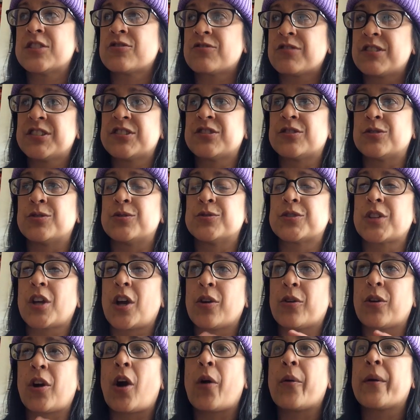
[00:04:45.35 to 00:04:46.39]
crystals
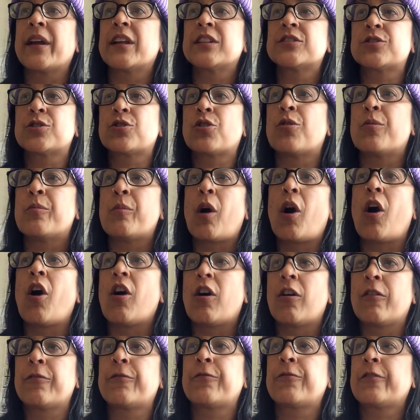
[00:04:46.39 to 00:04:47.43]
are going to come
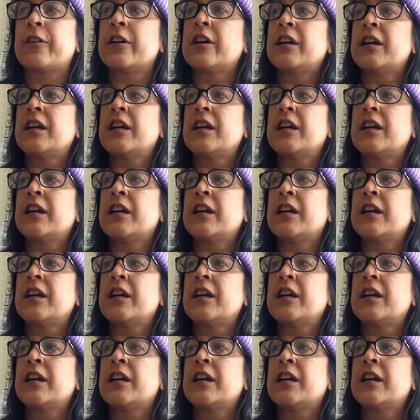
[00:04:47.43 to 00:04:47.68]
off